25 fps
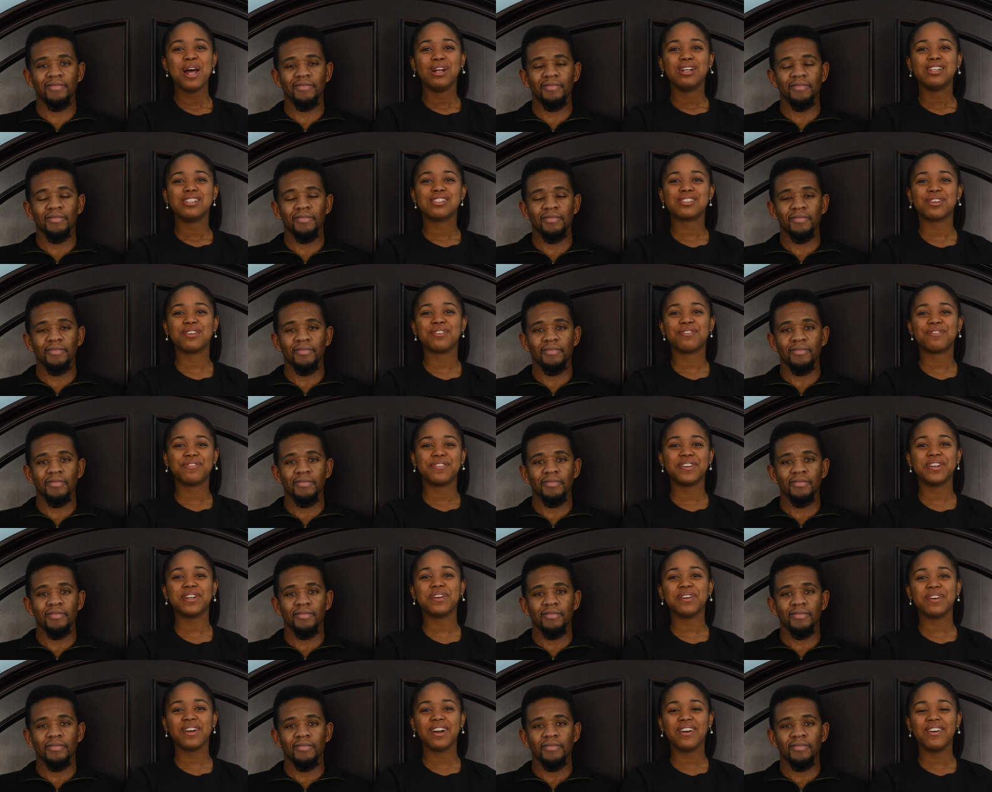Speaker 1: So
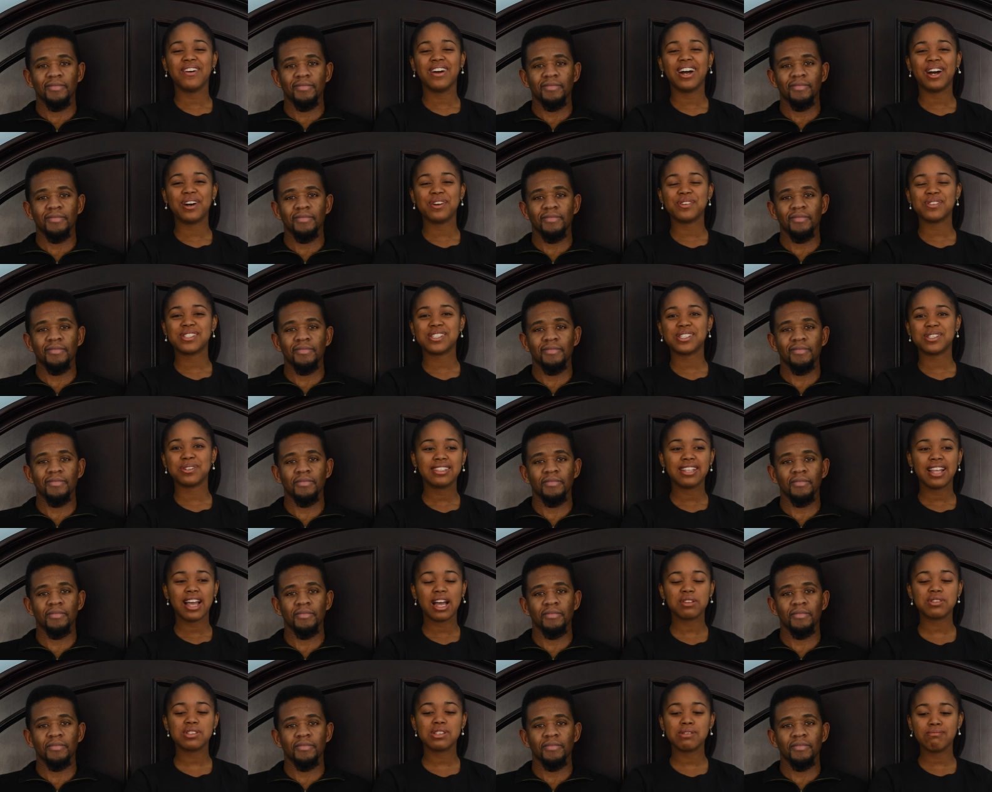figure out how to
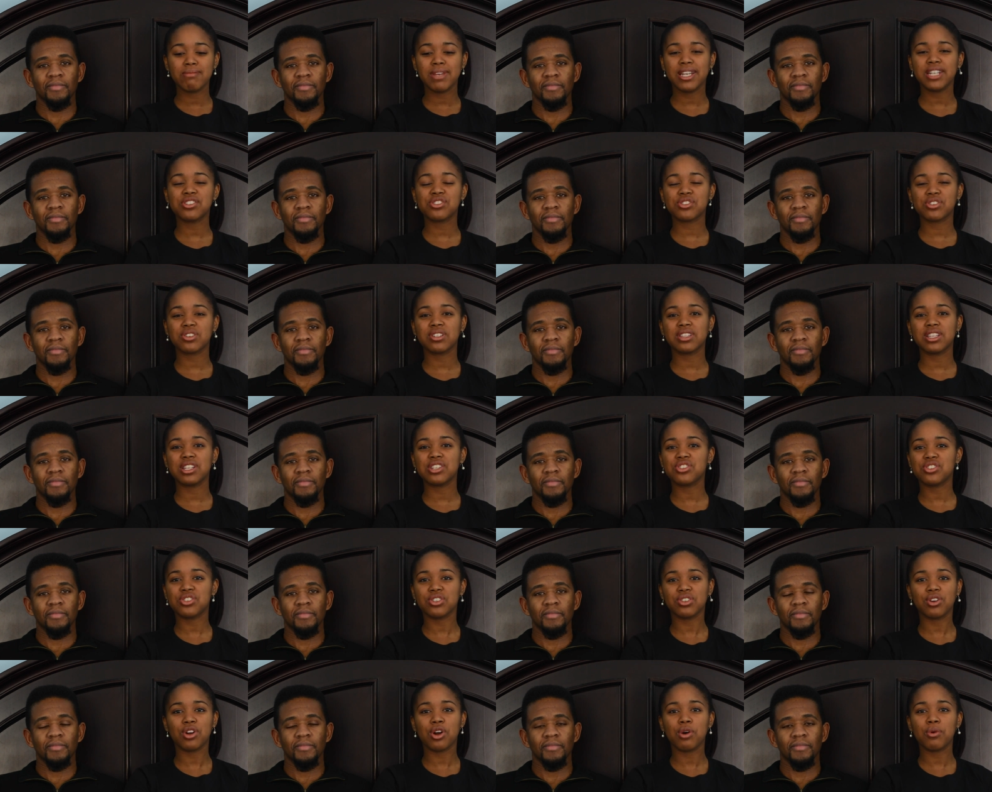make sure that
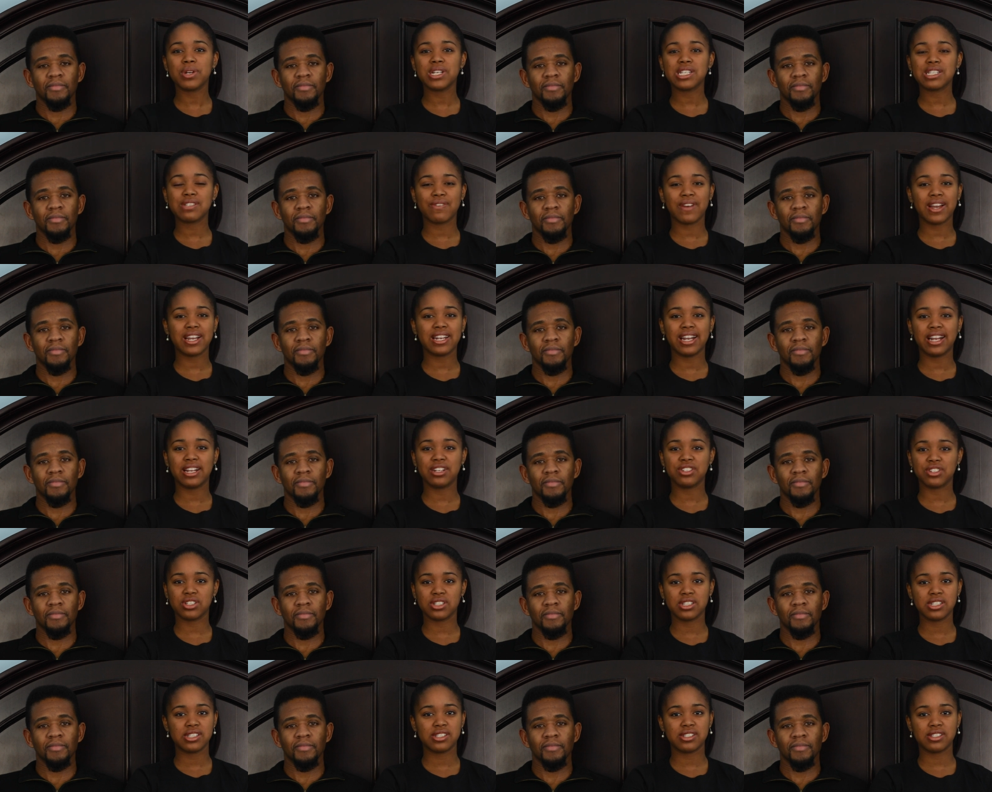you're always
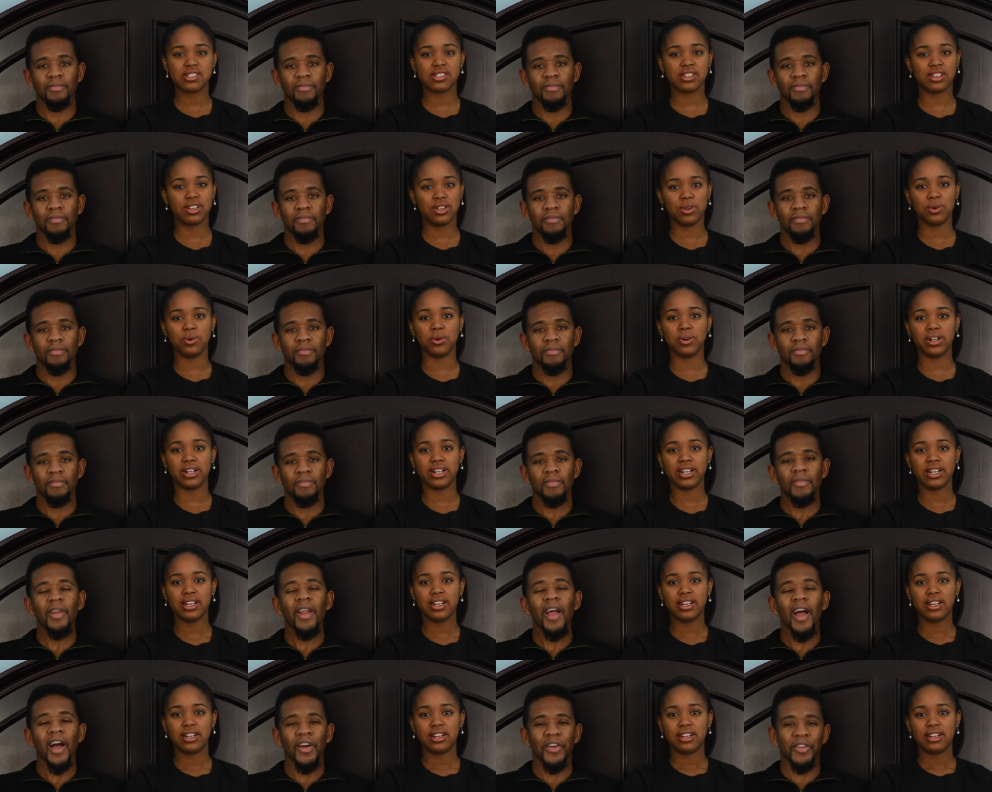financially secure.
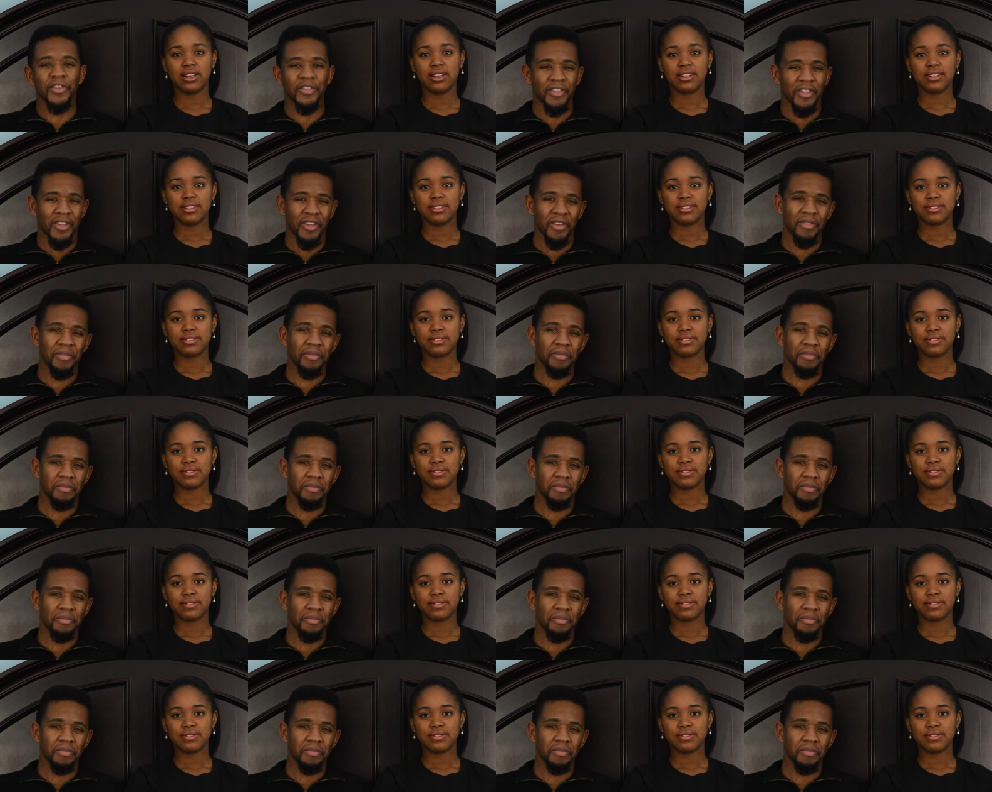
Speaker 2: How to save.